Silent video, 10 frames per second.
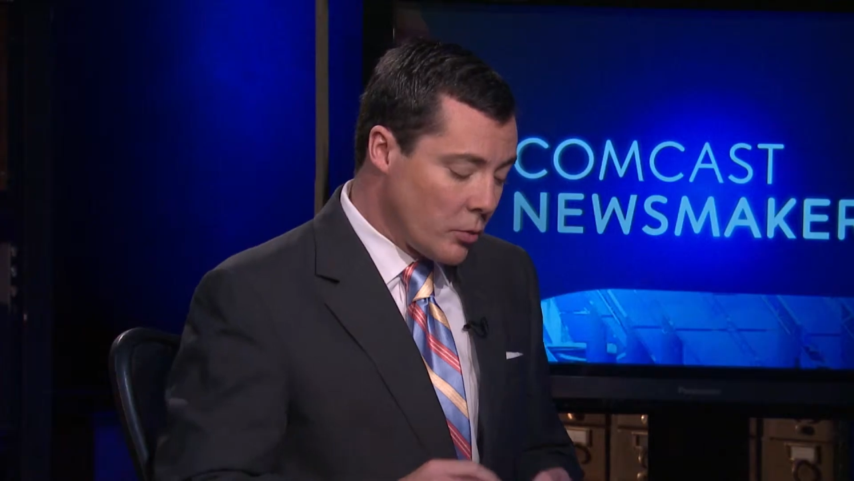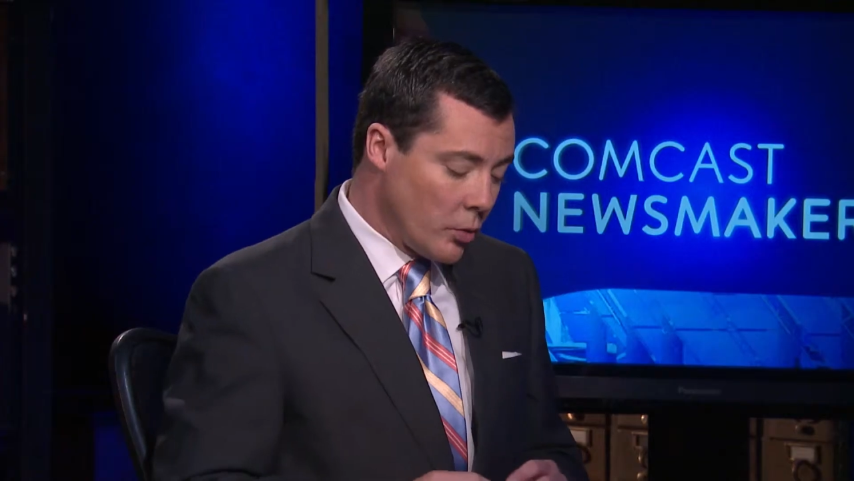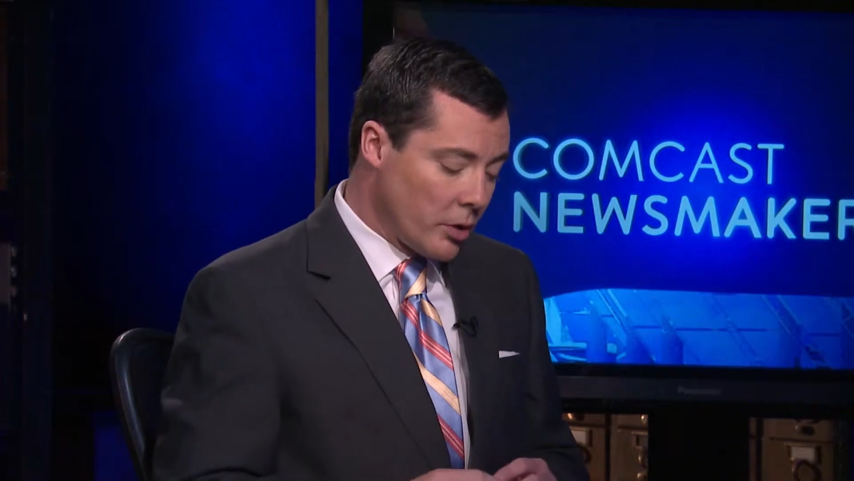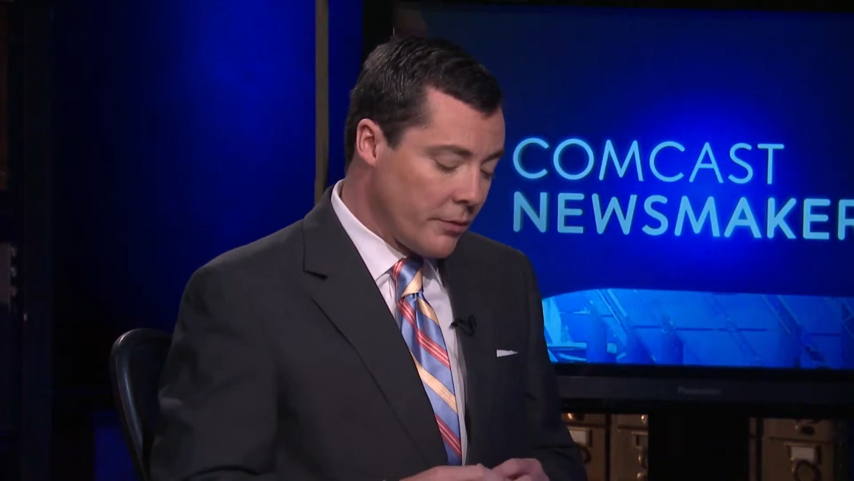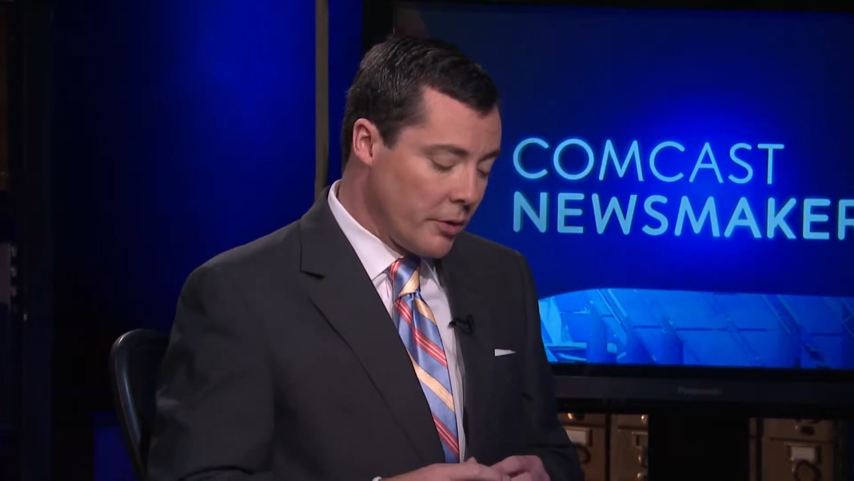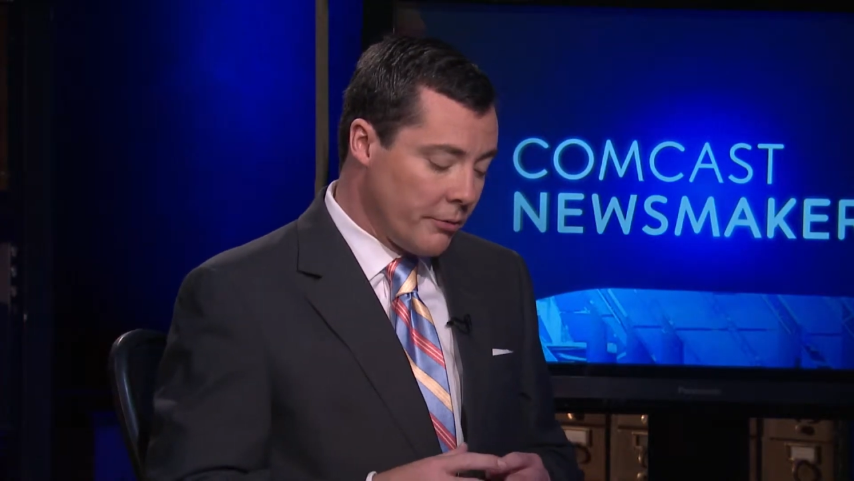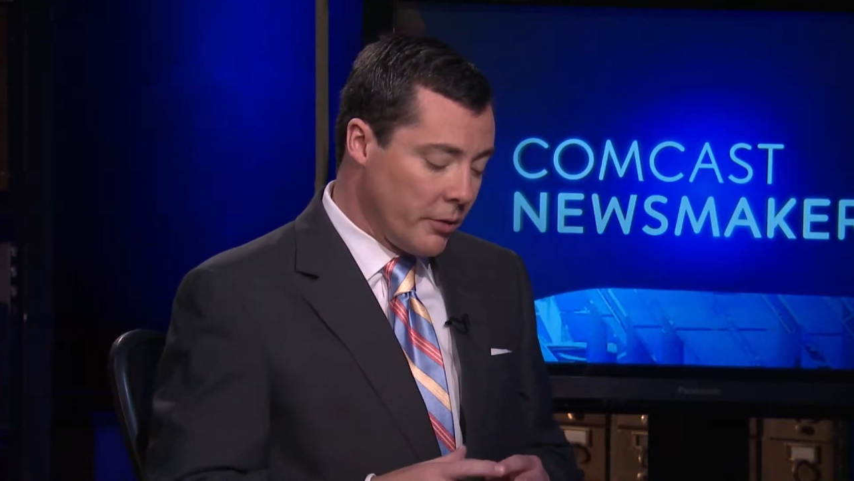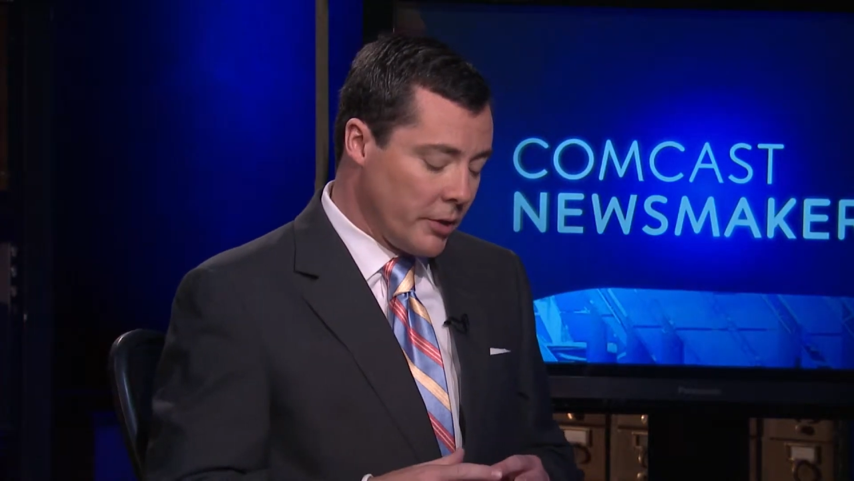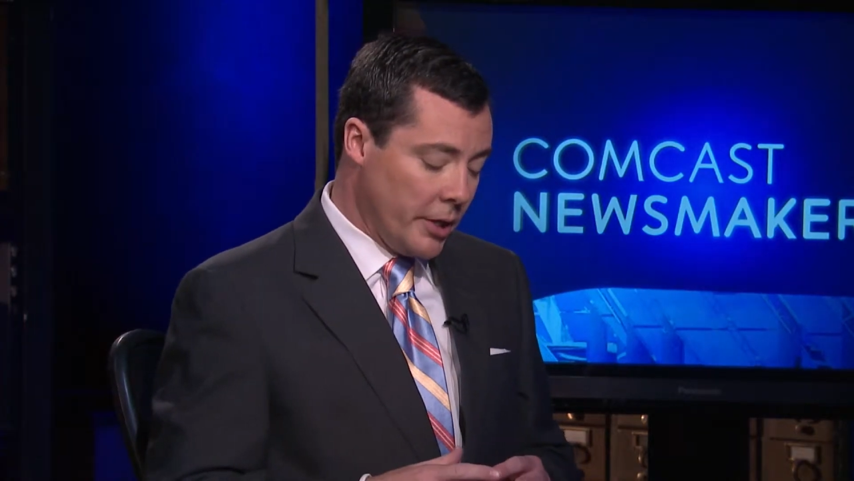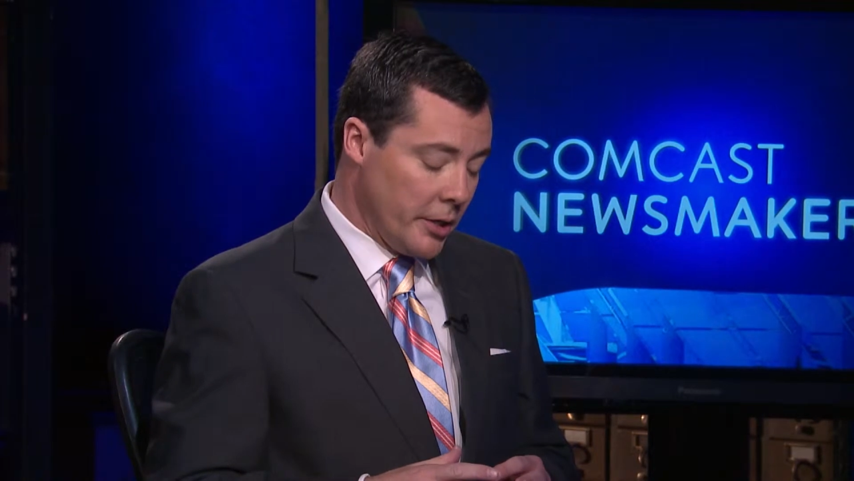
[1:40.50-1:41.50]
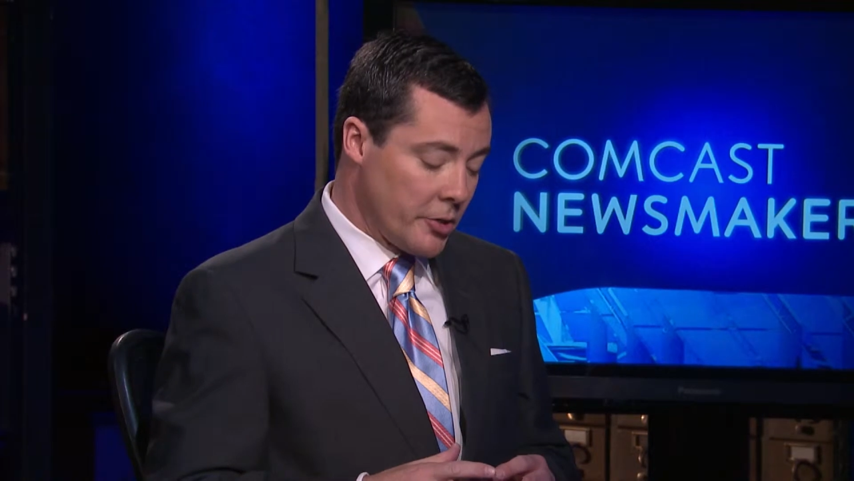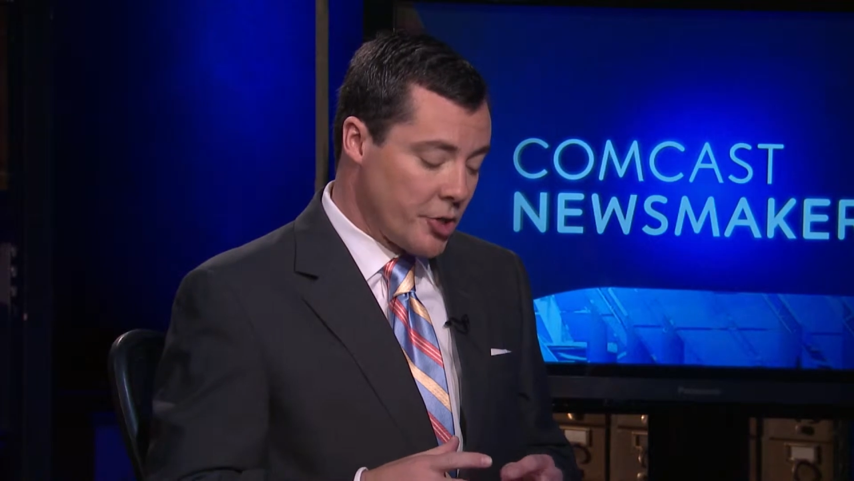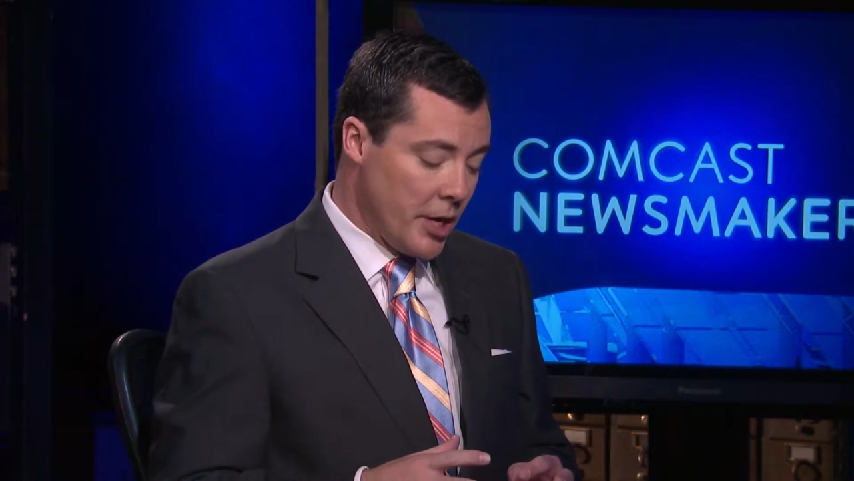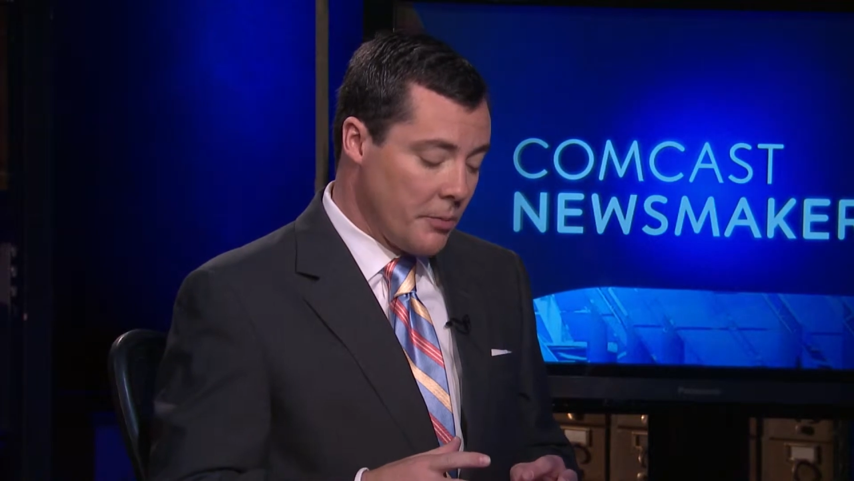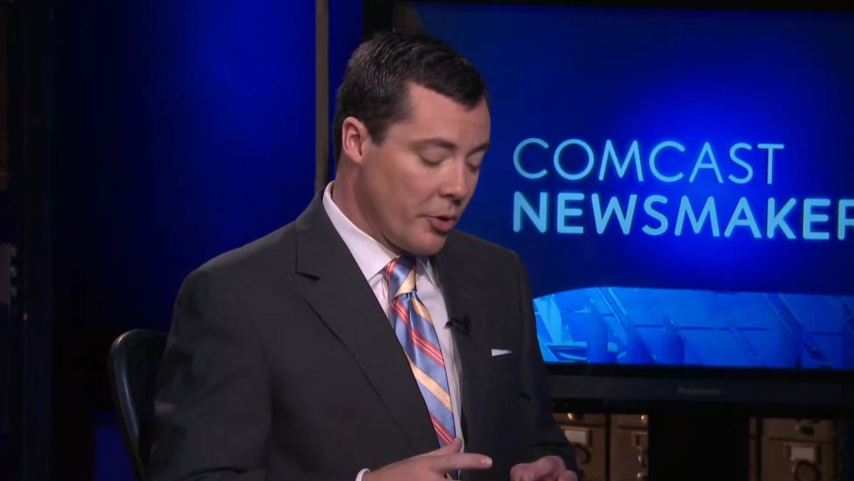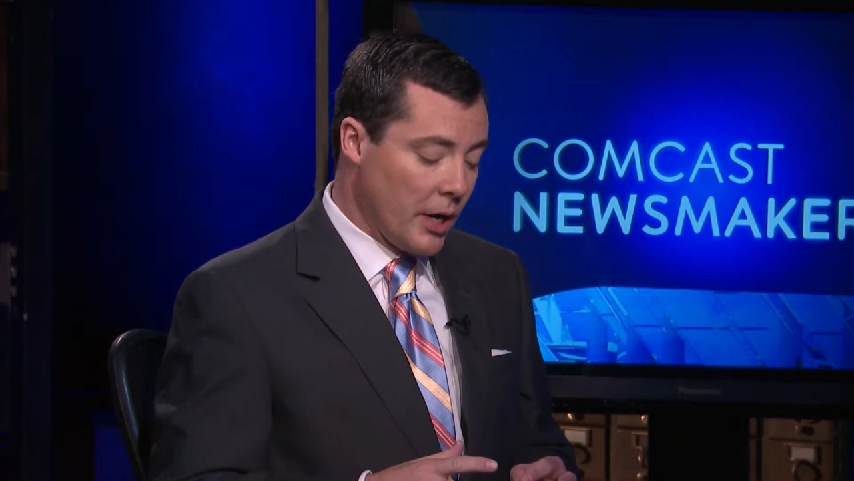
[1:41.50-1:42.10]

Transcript: the work of the Affiliated Chamber,